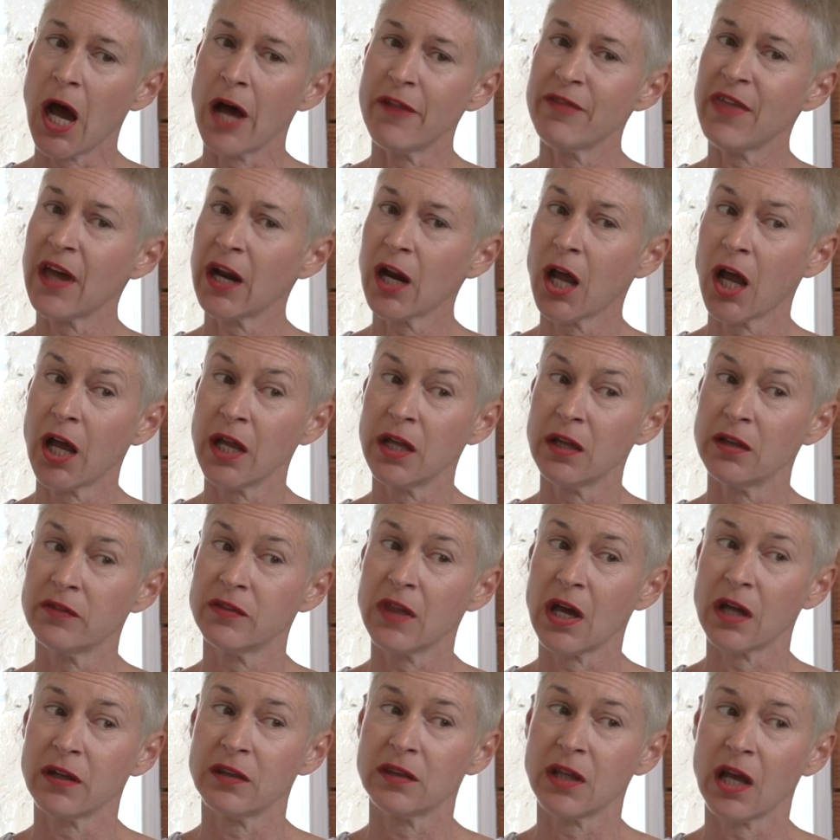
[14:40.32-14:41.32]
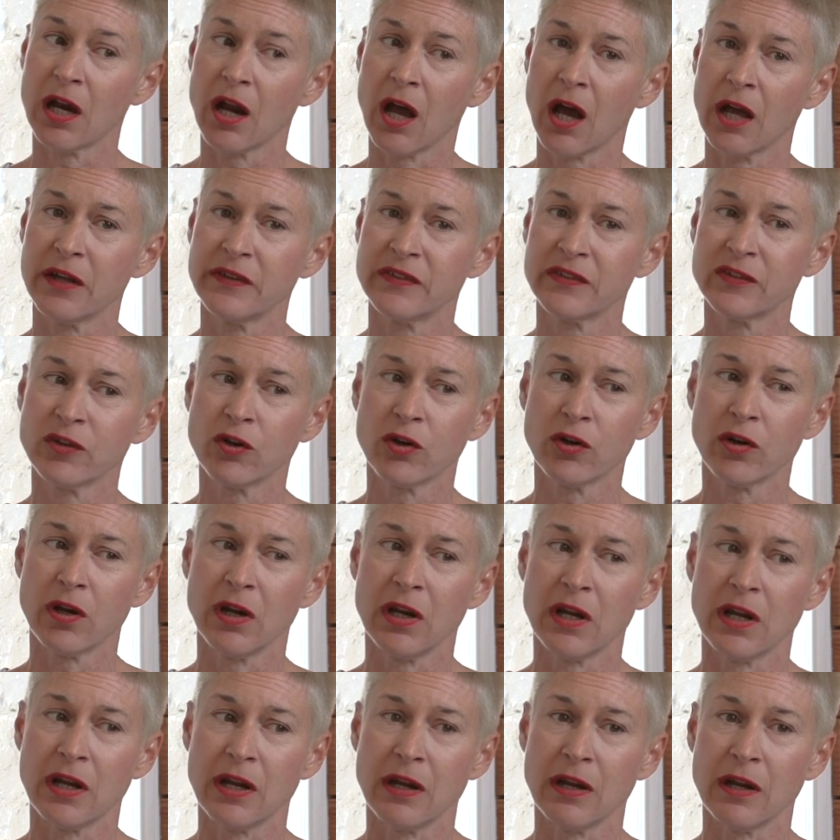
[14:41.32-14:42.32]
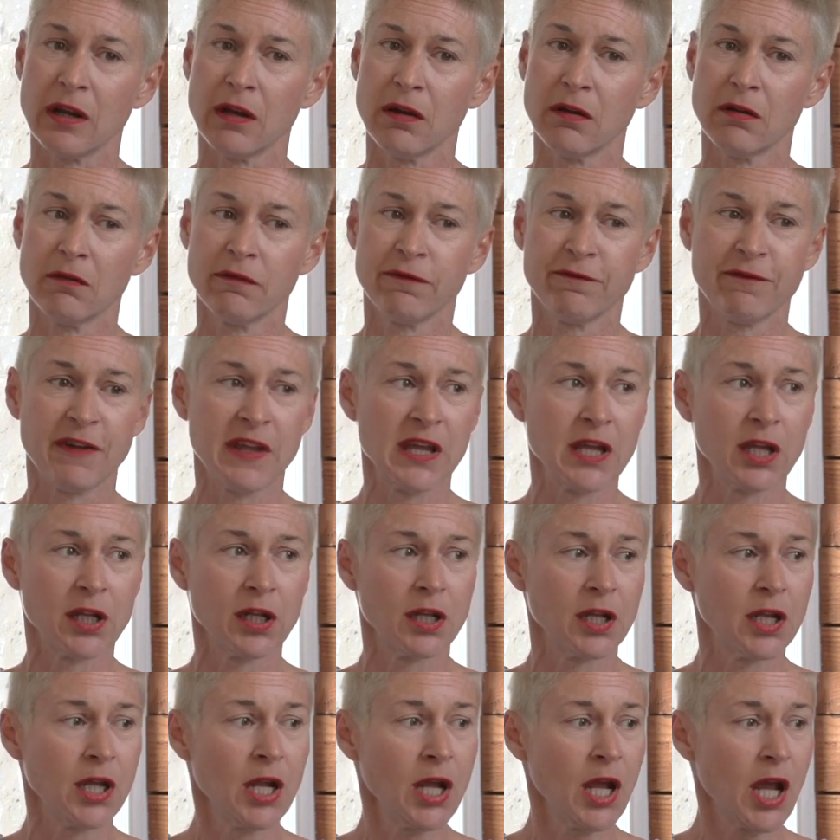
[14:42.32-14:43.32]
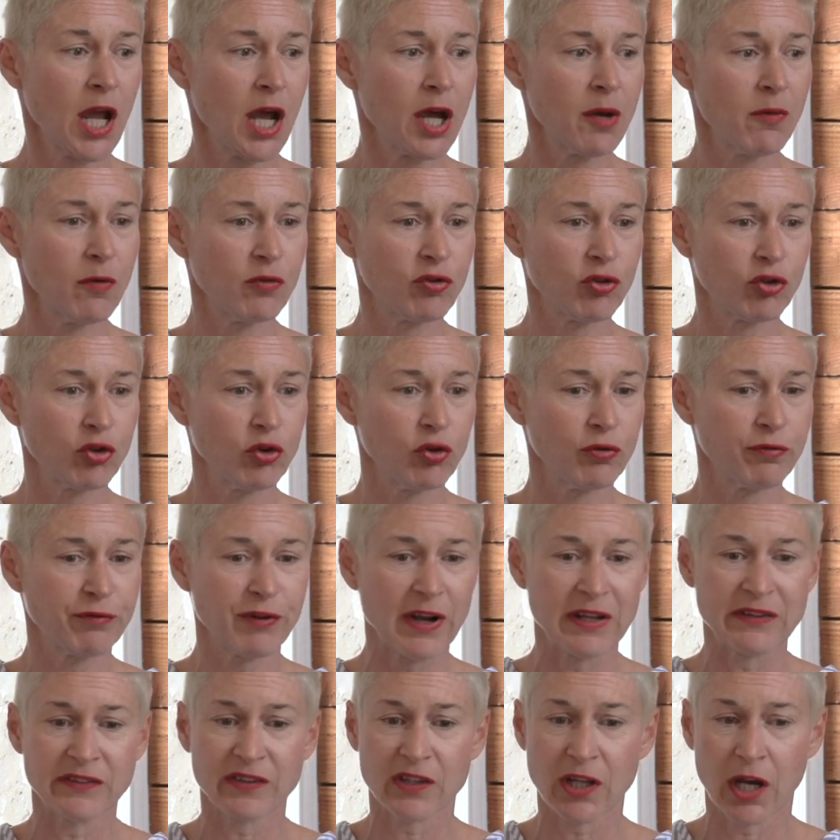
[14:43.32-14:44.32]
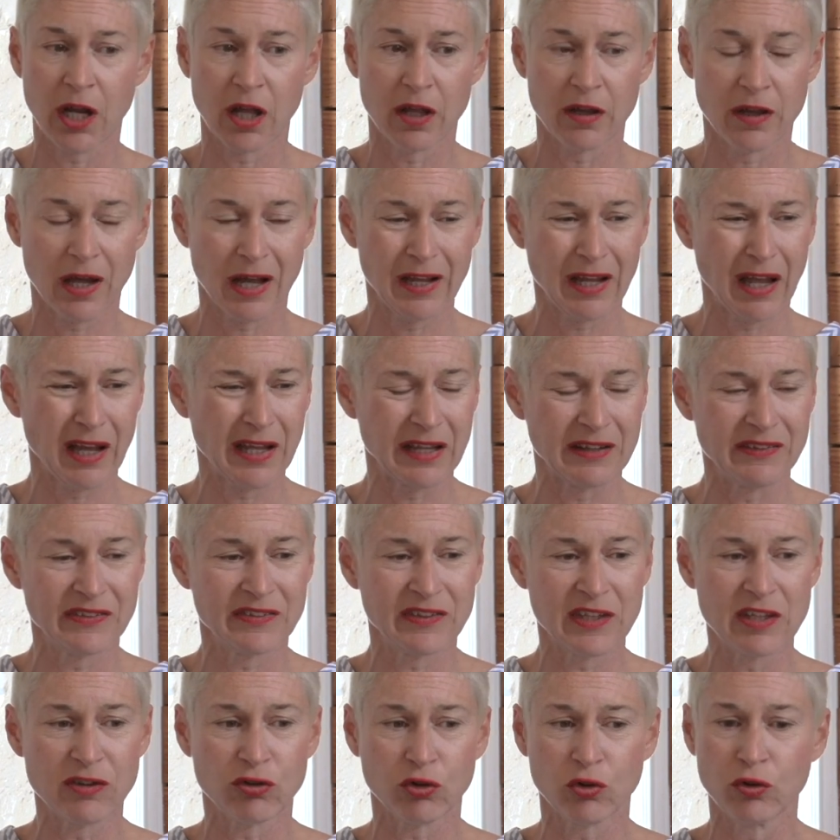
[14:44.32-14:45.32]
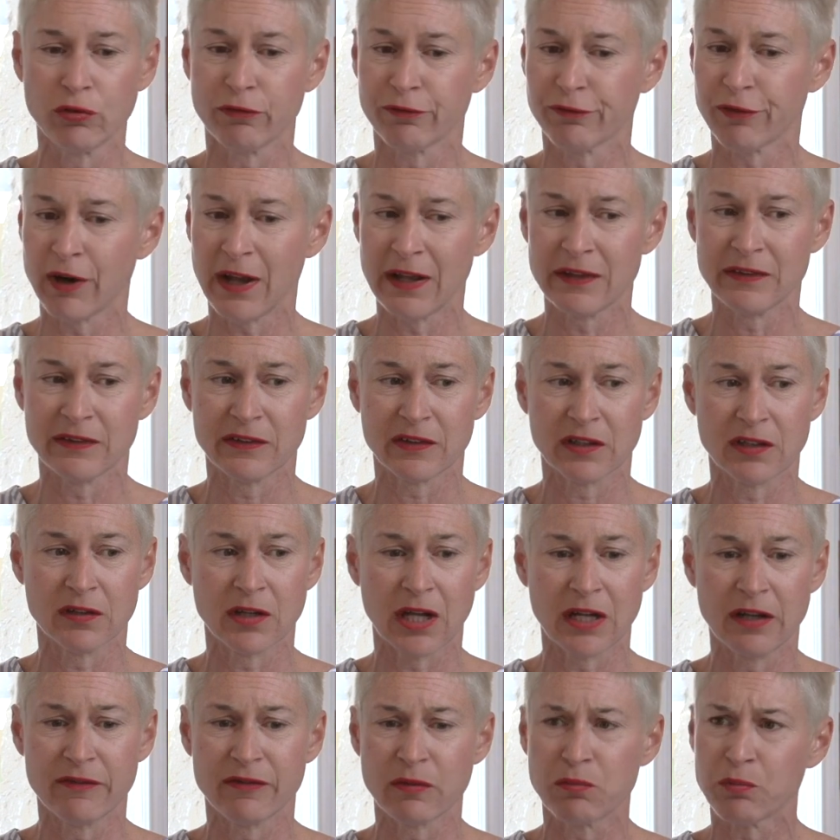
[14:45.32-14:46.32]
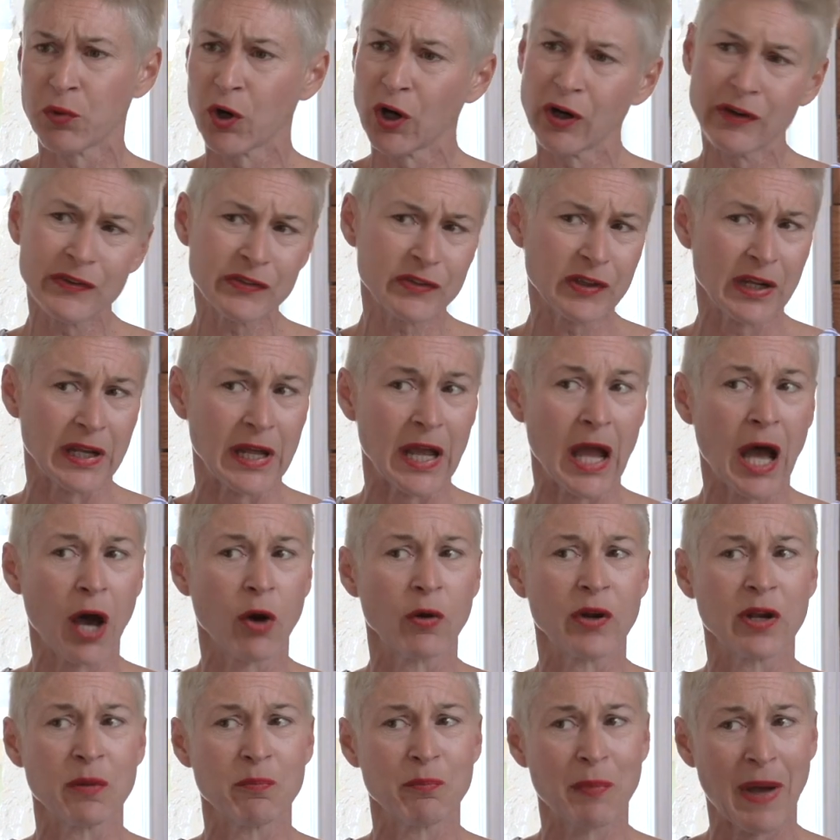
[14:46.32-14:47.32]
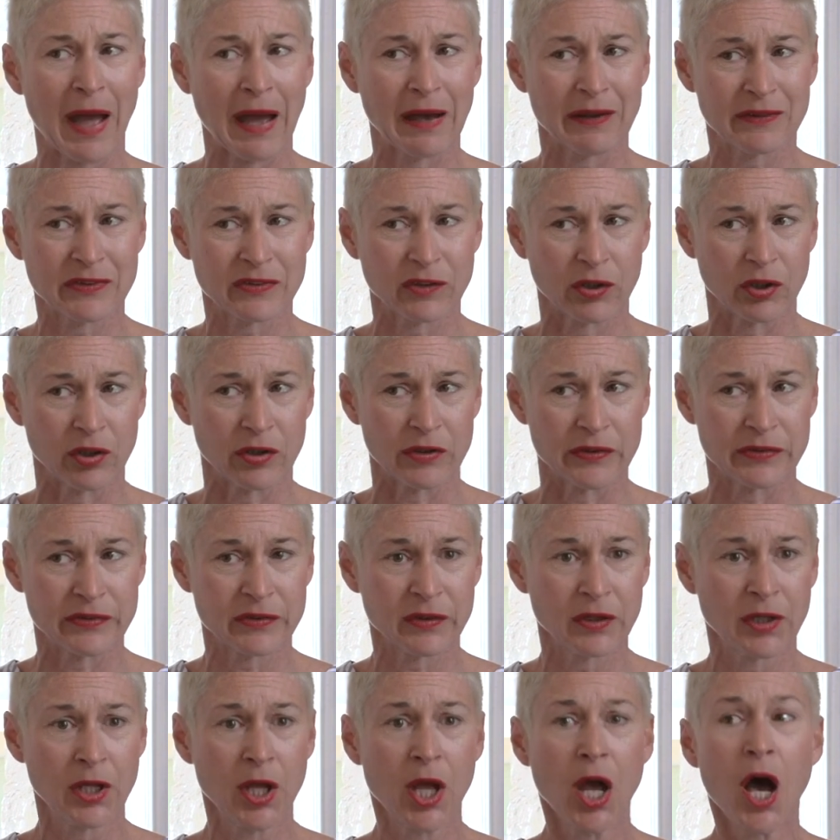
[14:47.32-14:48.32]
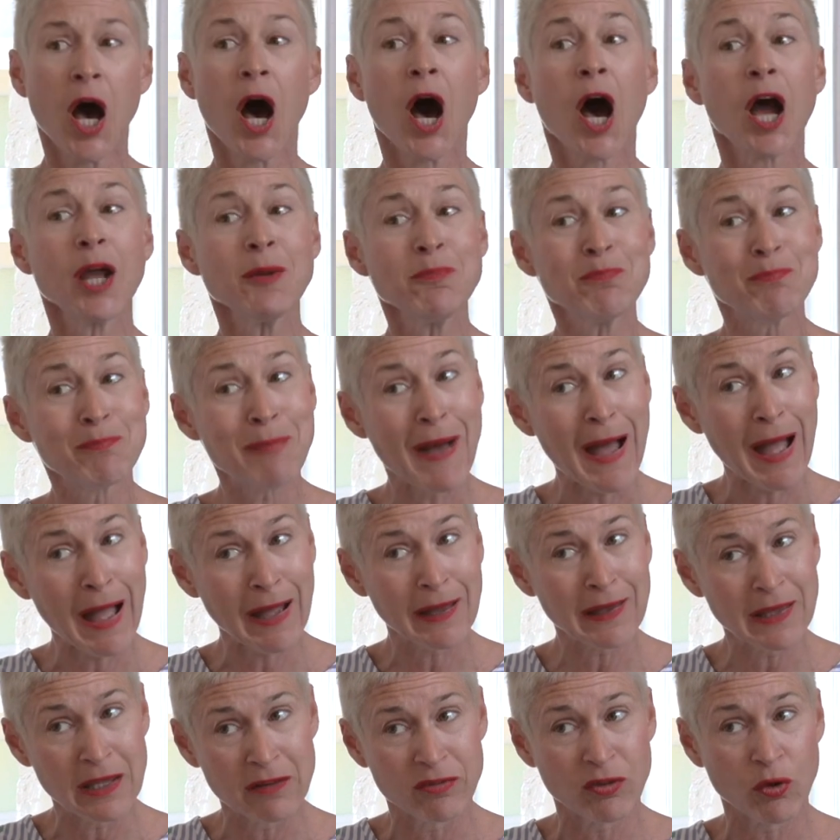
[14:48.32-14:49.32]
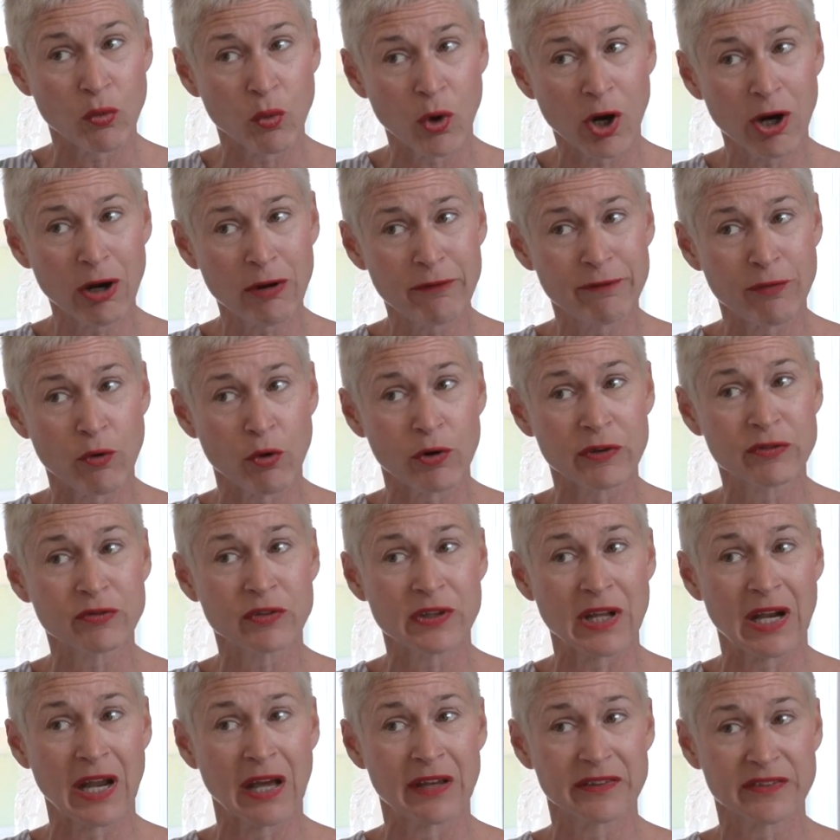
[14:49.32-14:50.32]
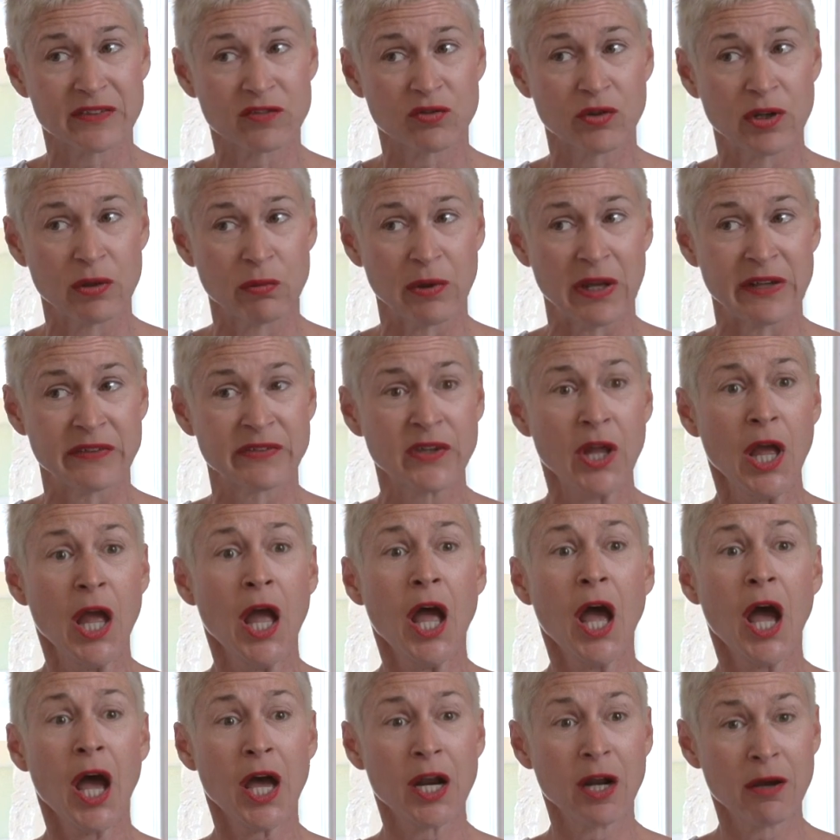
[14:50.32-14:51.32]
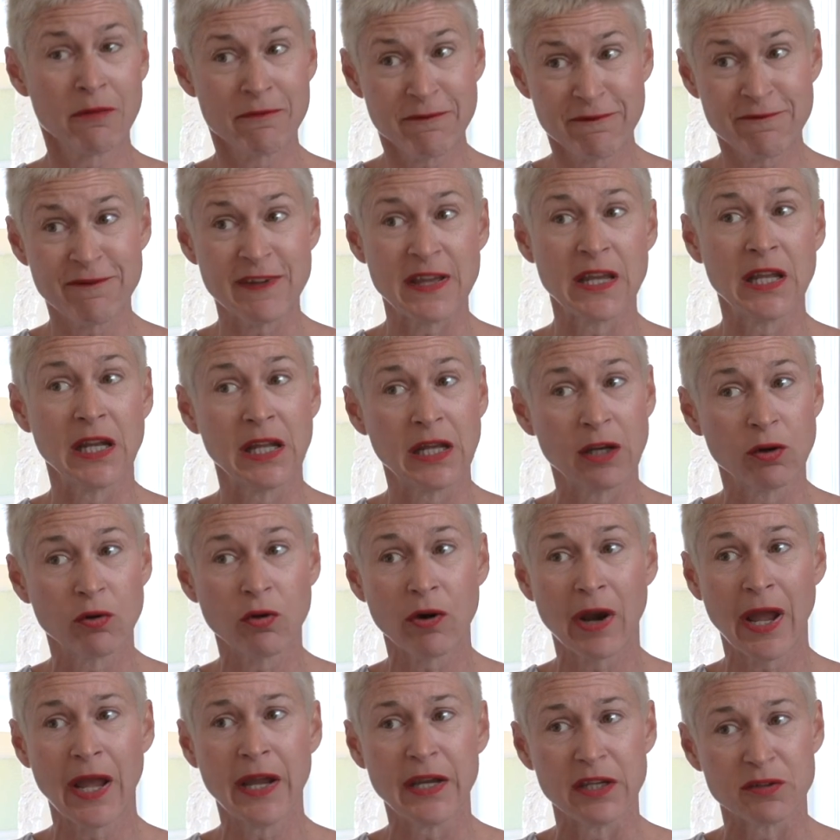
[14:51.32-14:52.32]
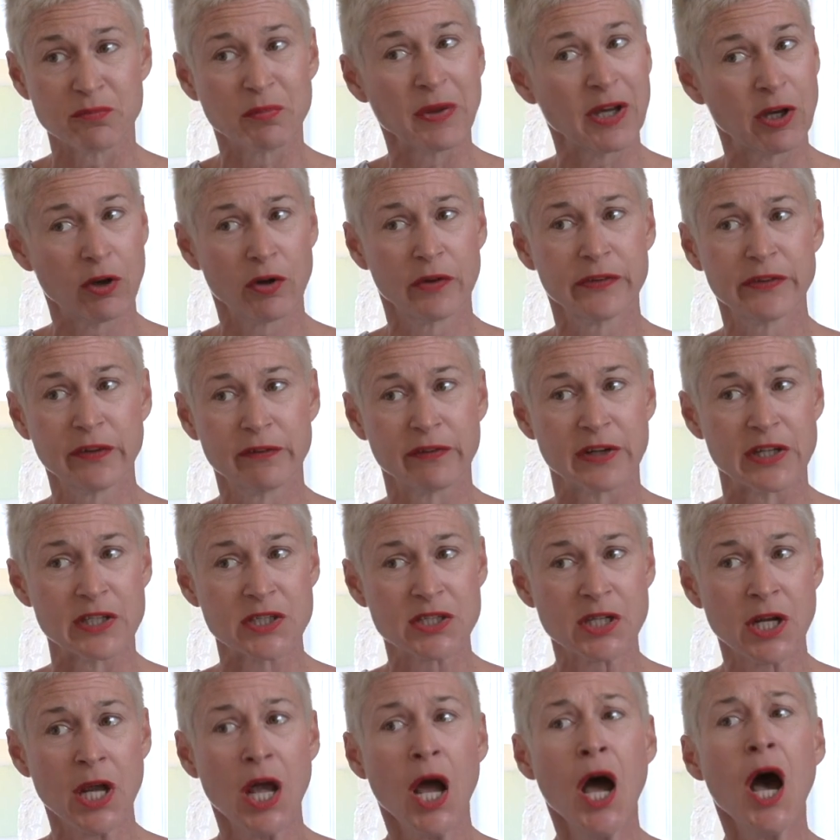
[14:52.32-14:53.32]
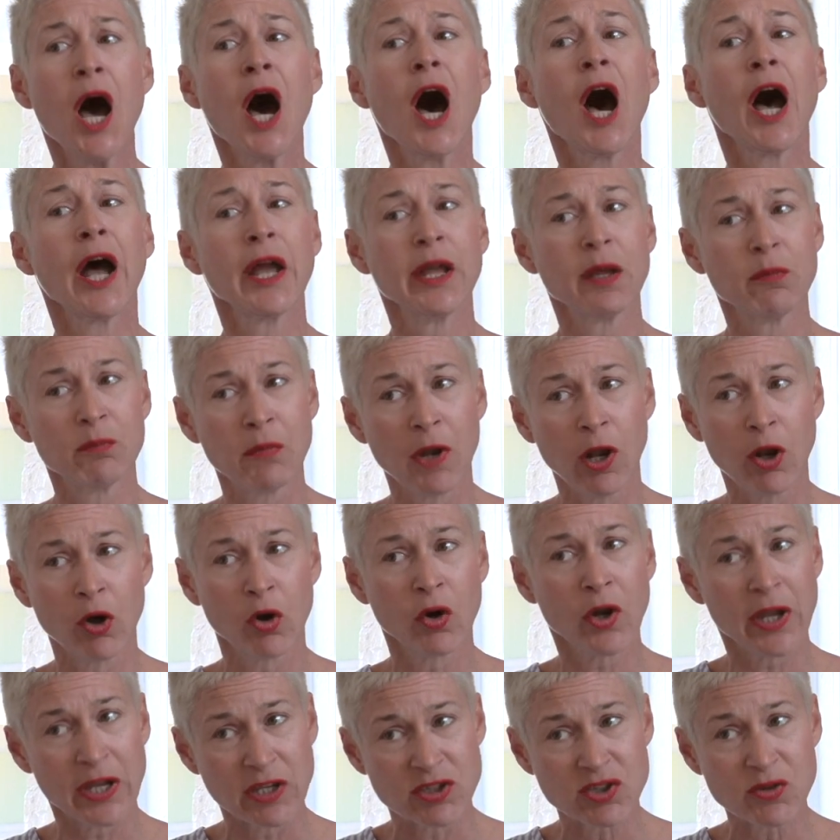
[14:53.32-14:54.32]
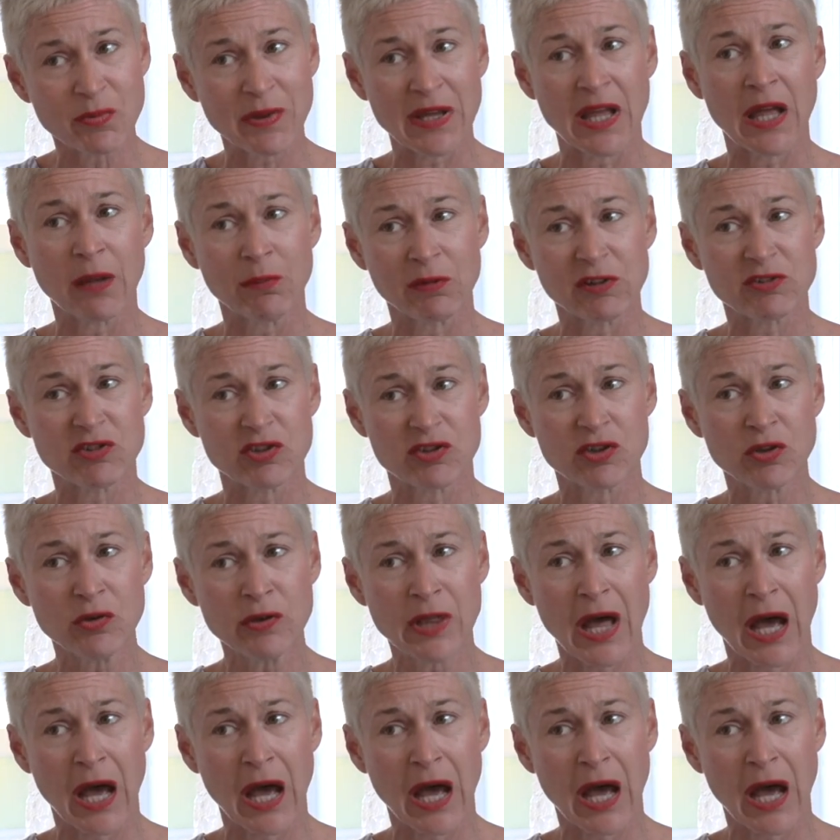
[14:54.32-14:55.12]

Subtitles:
That I certainly feel through friends, that I can see through friends and even personally how it impacts on us. I'm back in the workforce for the last 3 weeks and I'm feeling great because of it. I am lucky to be able to do